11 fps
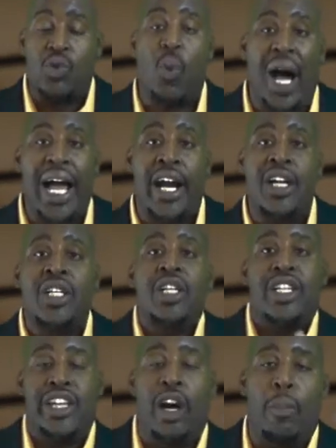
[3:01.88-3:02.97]
is wired
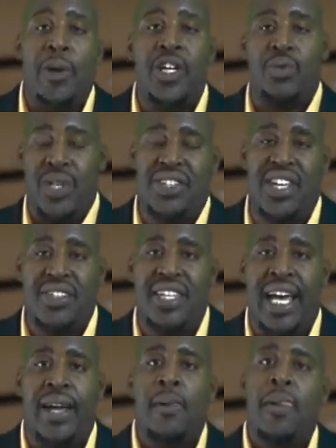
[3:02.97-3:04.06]
to help us resist
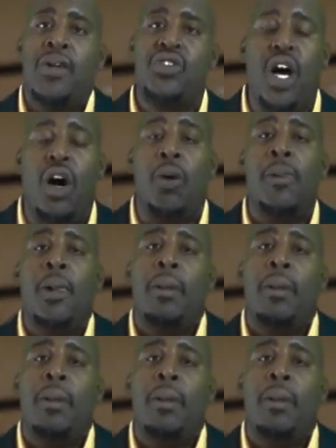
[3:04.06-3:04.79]
that. So